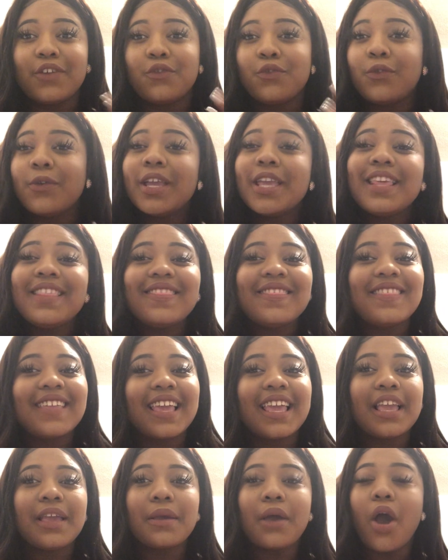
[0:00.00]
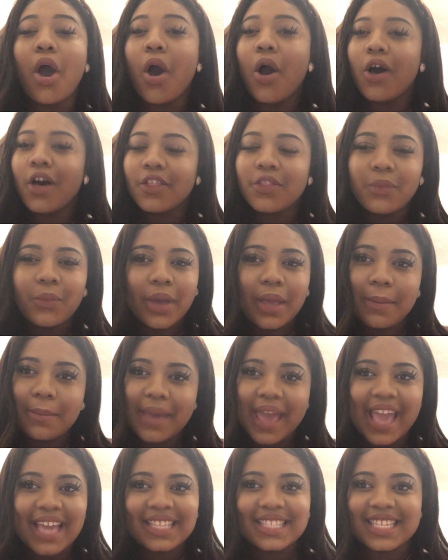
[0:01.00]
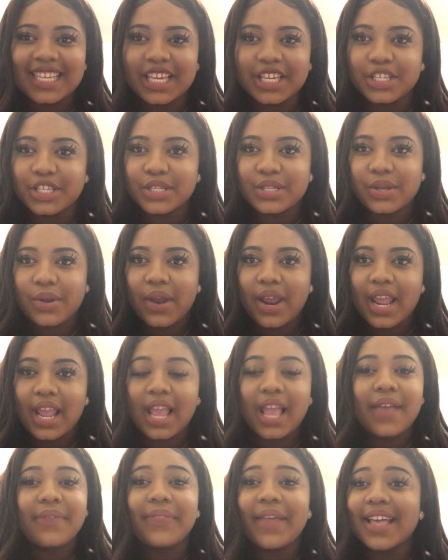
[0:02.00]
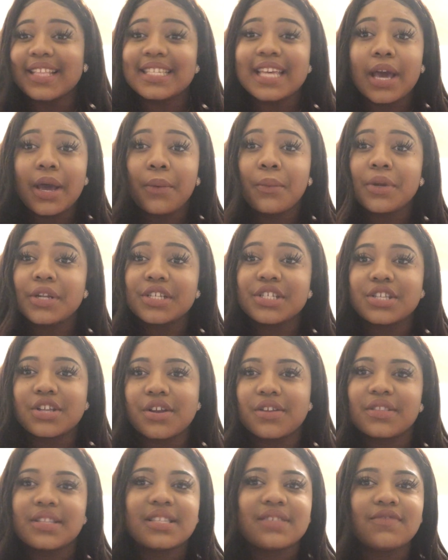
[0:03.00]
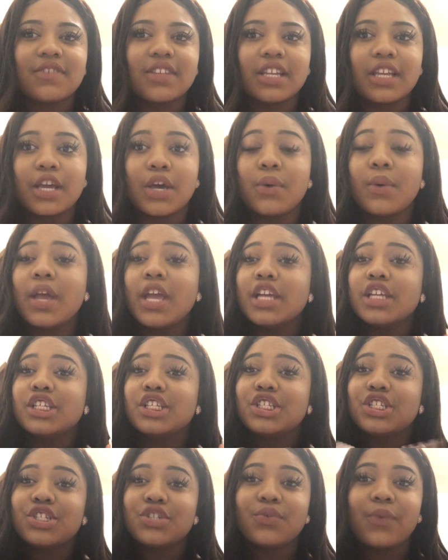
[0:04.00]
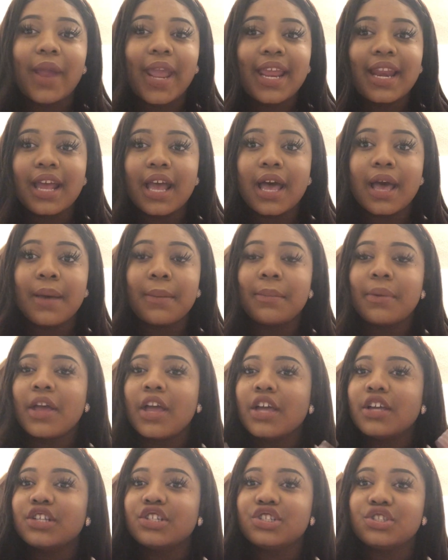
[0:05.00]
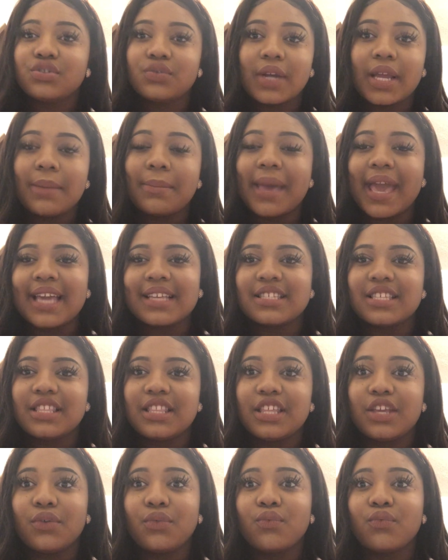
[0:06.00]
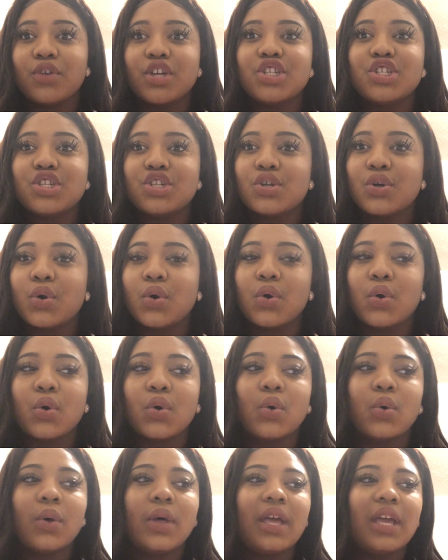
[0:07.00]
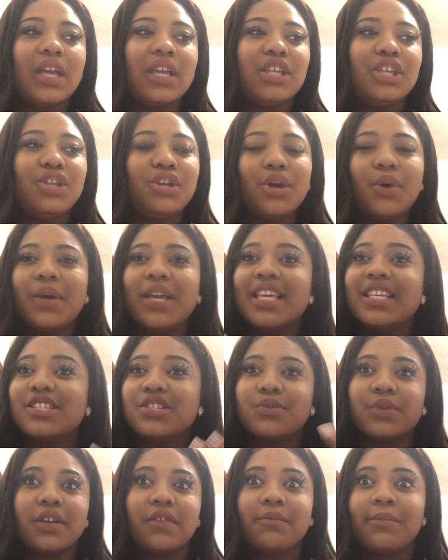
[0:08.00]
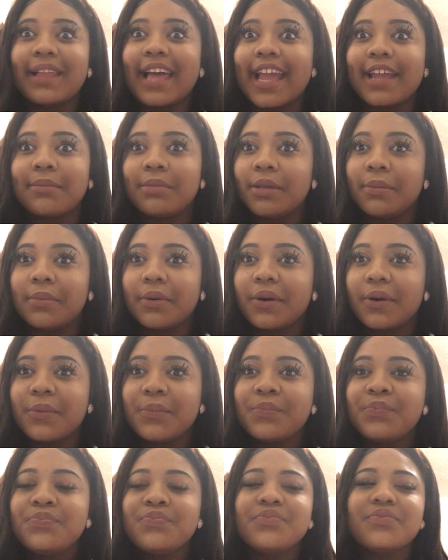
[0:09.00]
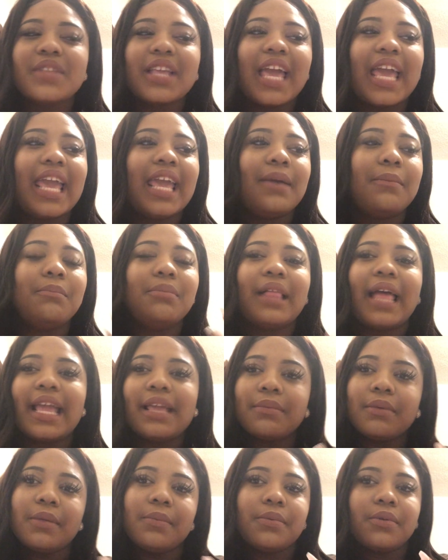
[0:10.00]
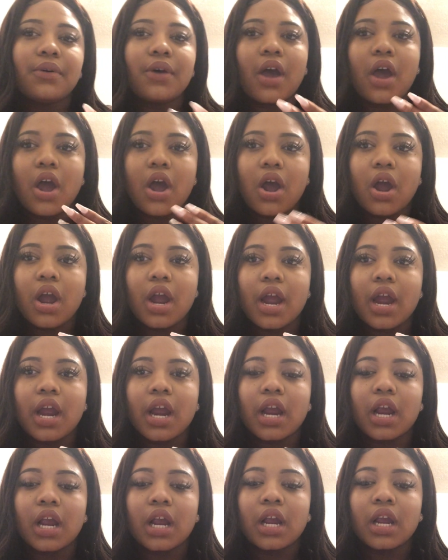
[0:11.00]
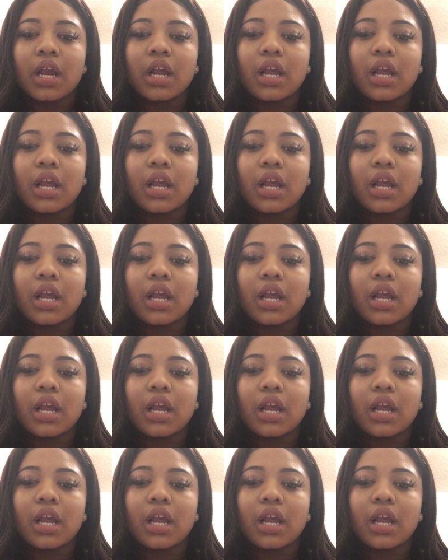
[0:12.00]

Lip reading: we think all the way back to history, that's how I want to start this video. Straight back to the original, history of Black people. And Black people have